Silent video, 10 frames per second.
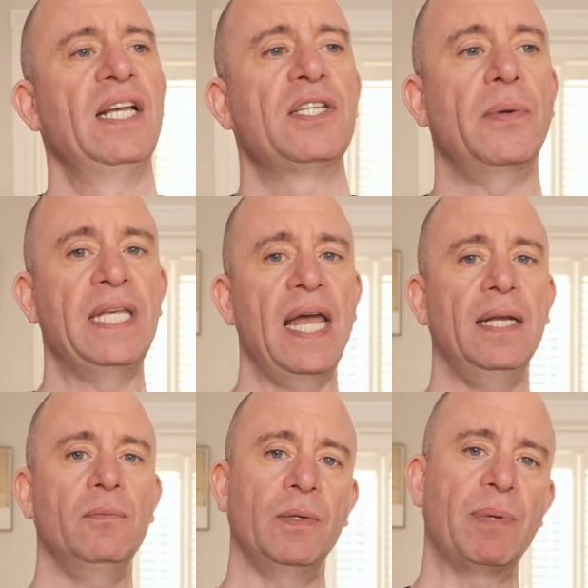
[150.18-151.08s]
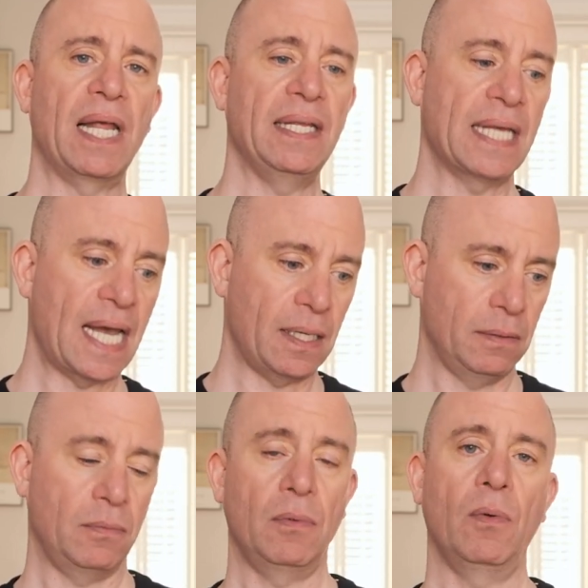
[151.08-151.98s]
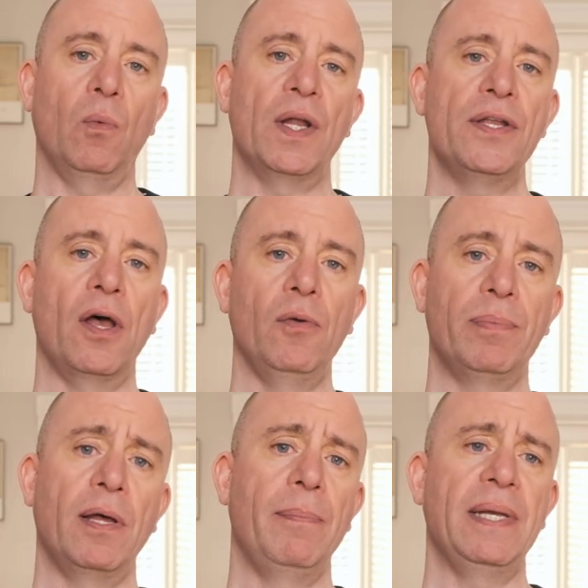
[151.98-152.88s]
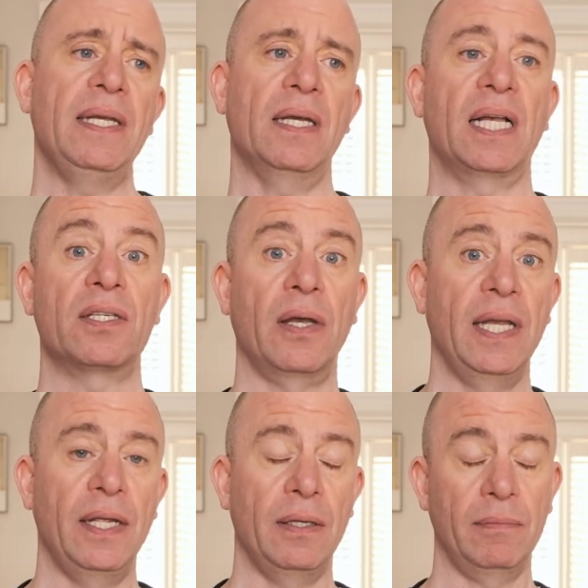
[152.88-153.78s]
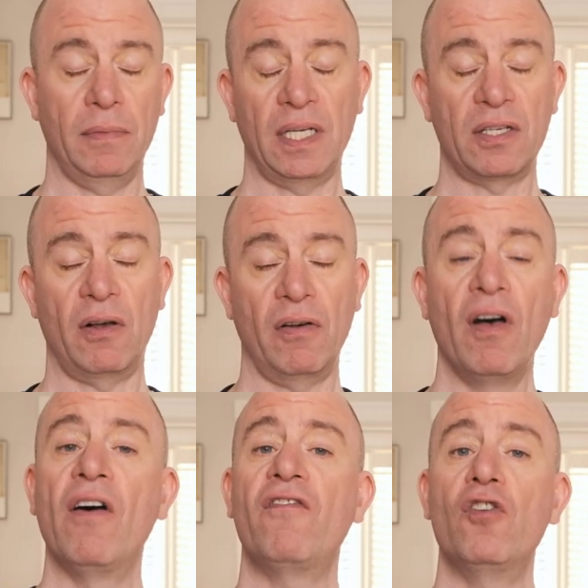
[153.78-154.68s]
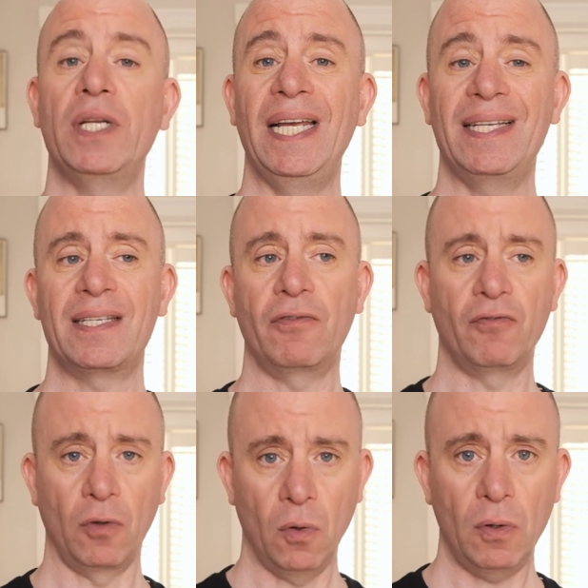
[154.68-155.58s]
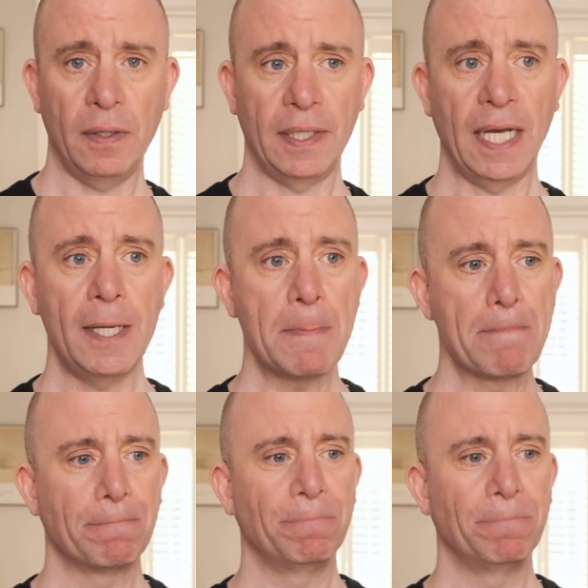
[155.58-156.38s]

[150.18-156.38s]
So again, we're playing that one note per beat as our foot hits the floor, okay?